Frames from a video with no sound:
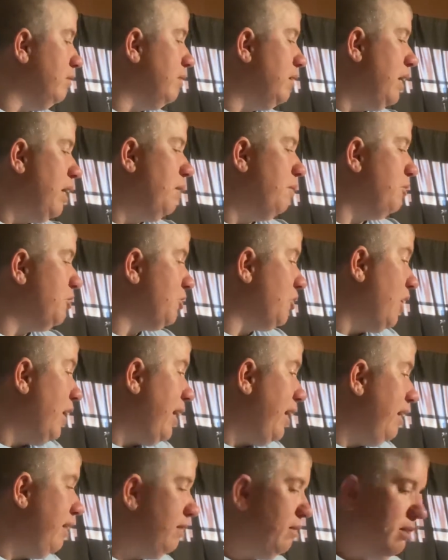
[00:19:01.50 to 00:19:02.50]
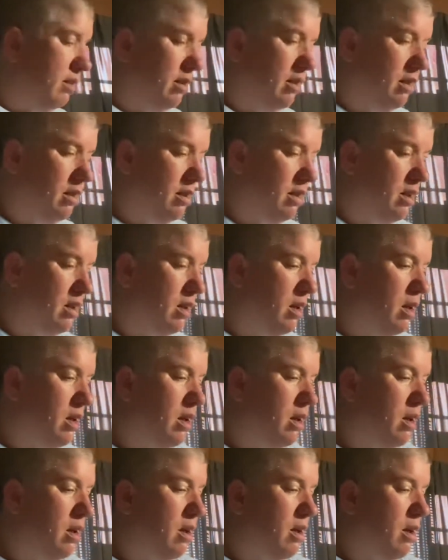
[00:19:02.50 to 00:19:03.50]
it was great.
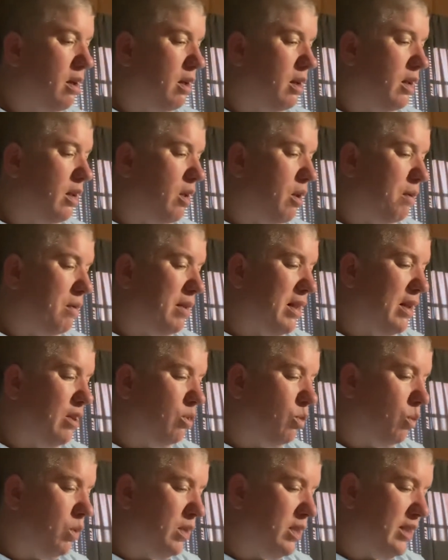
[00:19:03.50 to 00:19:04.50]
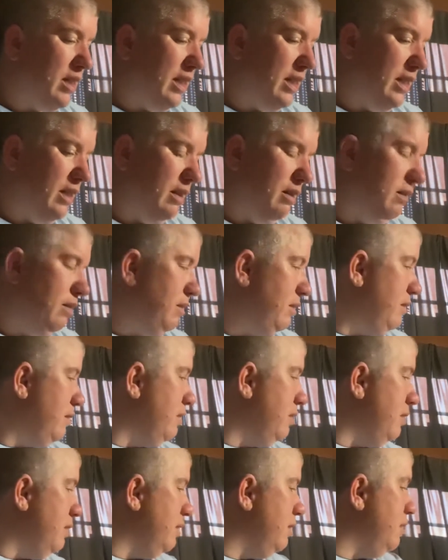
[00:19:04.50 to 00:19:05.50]
You know, then towards the
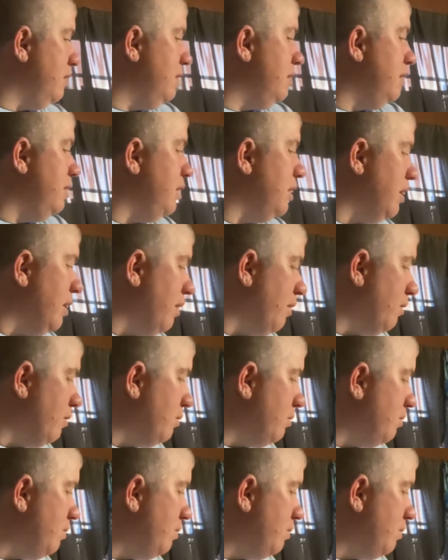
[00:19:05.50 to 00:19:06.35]
end,